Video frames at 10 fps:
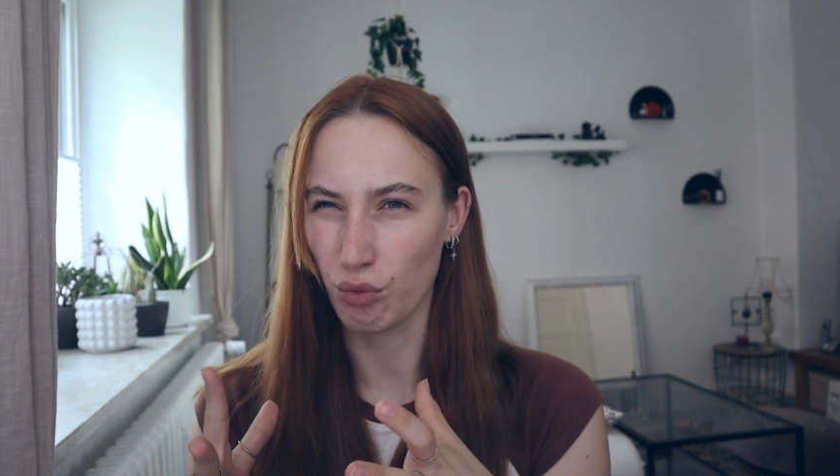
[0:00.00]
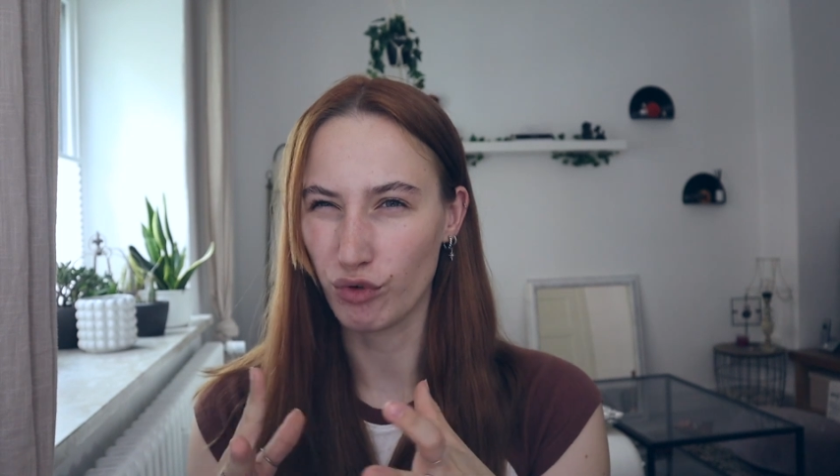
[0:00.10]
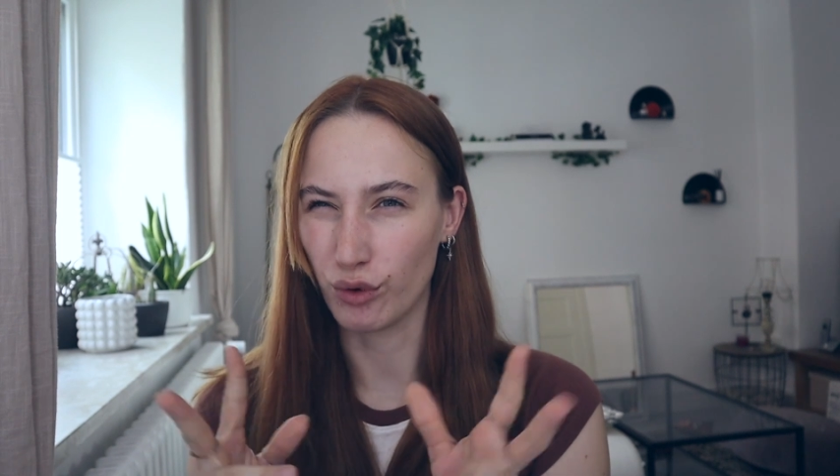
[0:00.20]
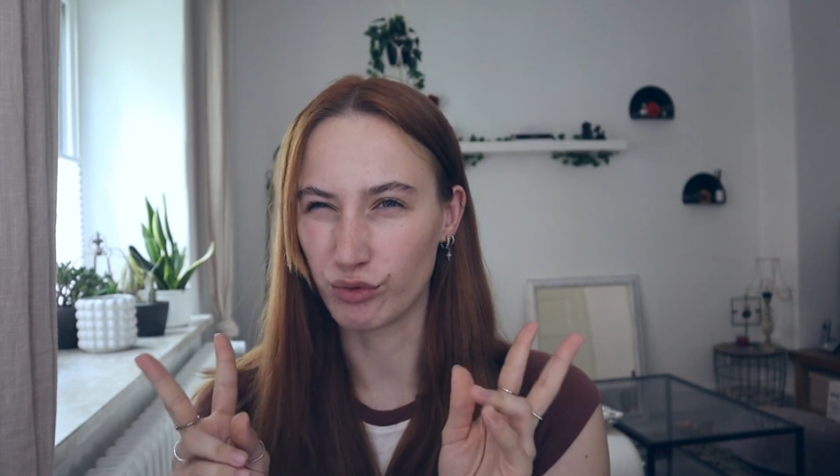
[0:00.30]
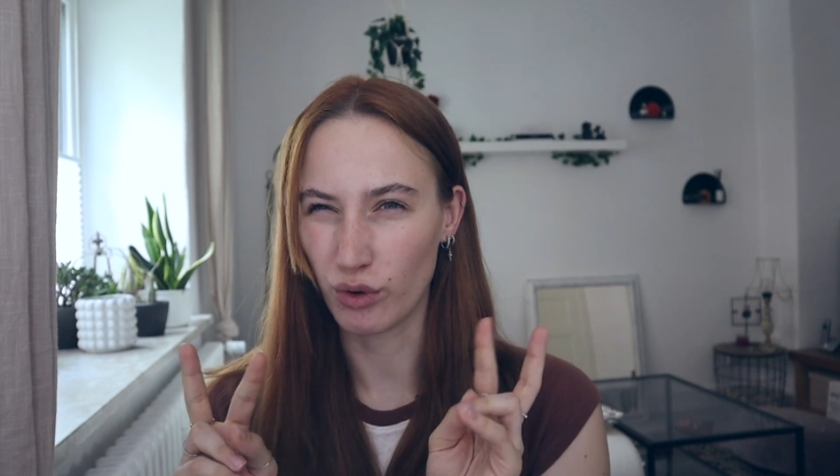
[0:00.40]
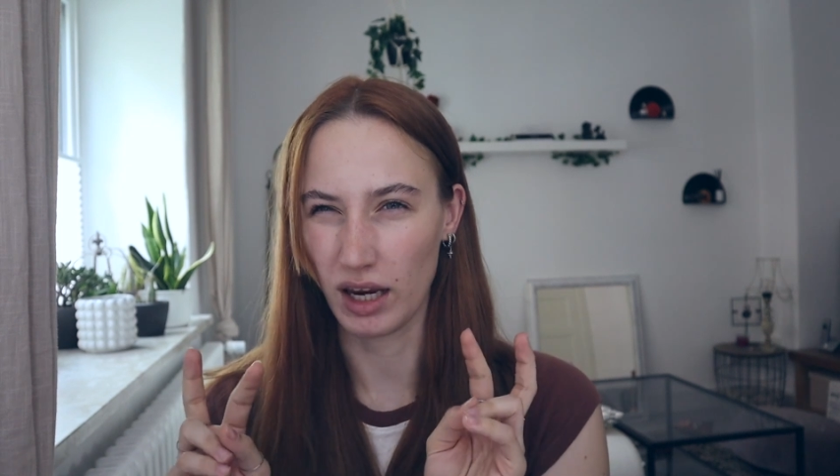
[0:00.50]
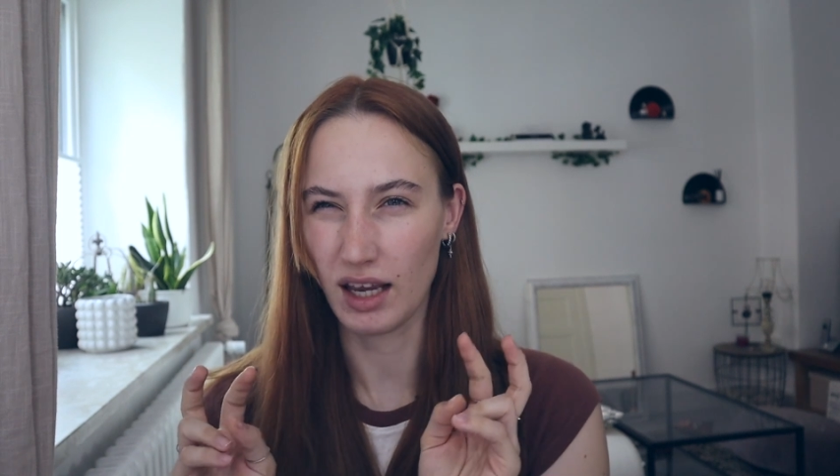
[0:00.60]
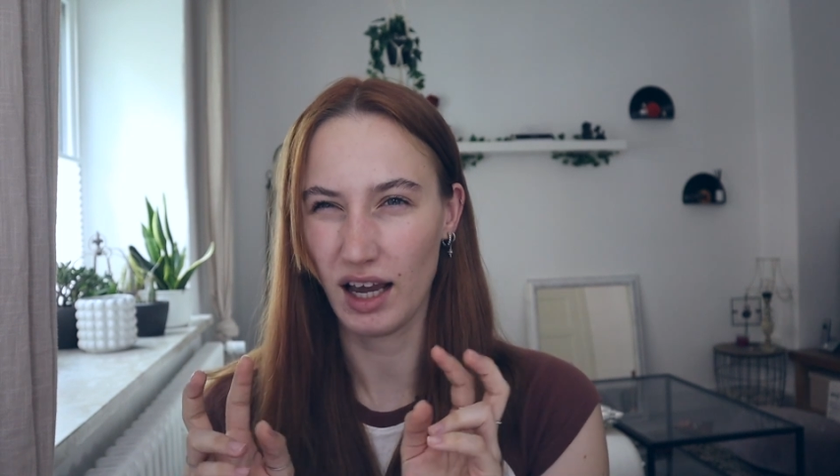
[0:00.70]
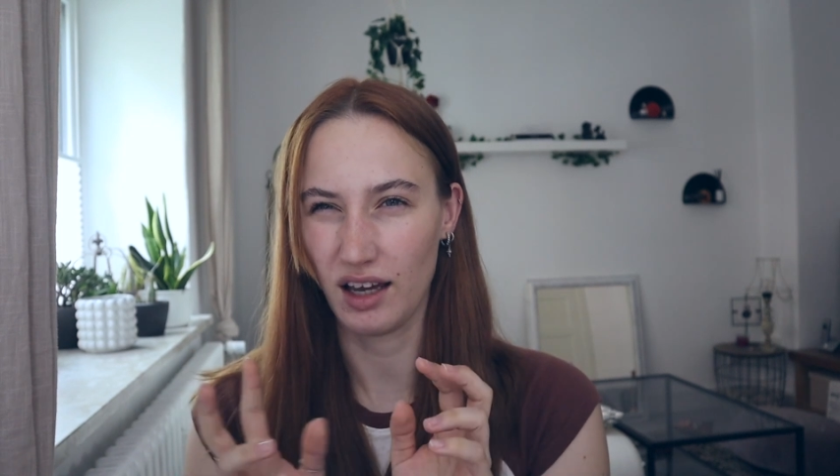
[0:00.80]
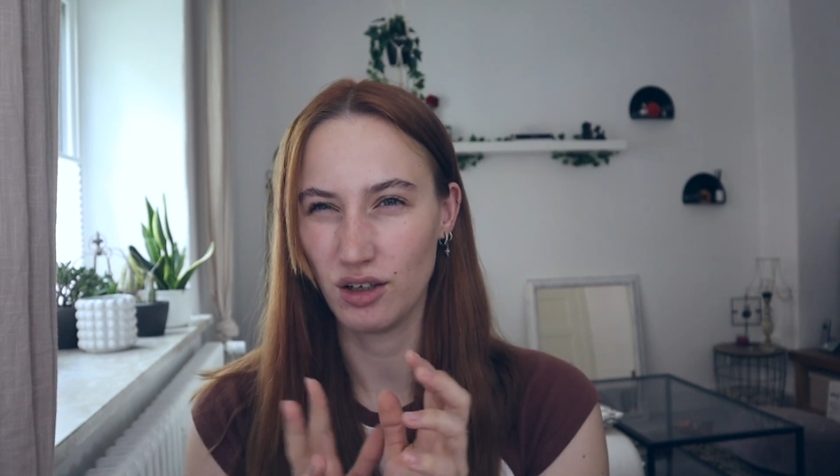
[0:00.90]
for free,
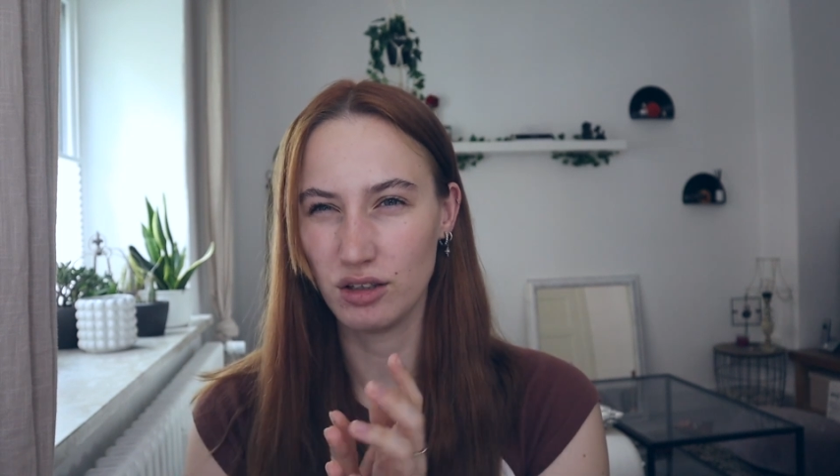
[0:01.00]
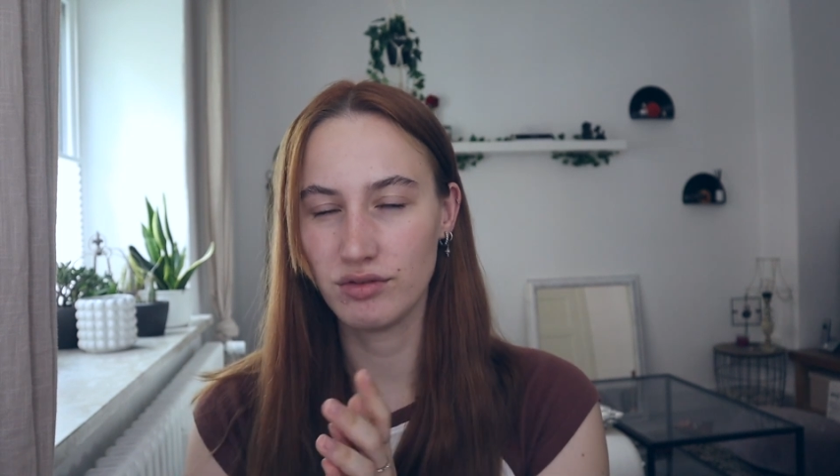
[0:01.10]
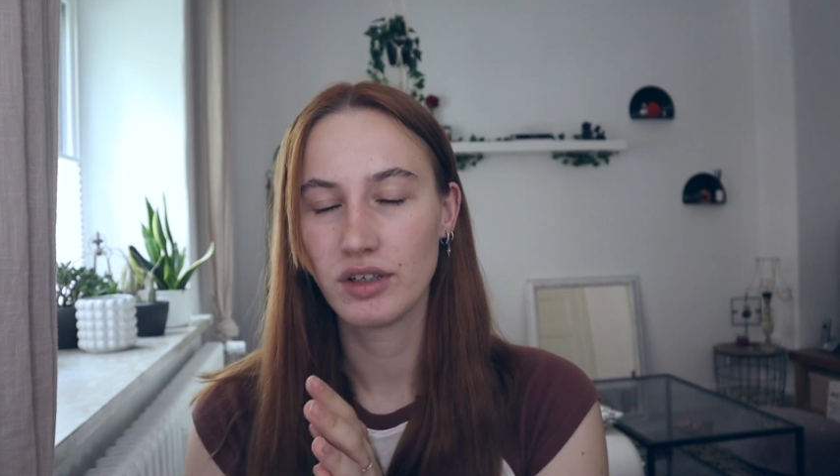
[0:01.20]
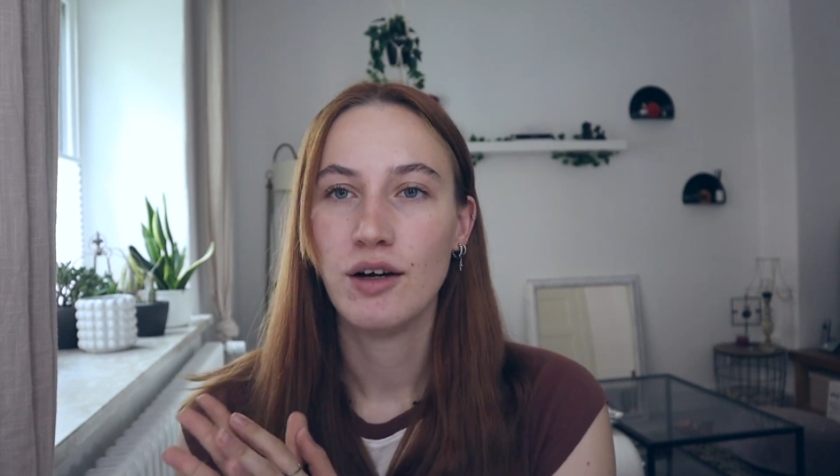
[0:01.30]
kind of.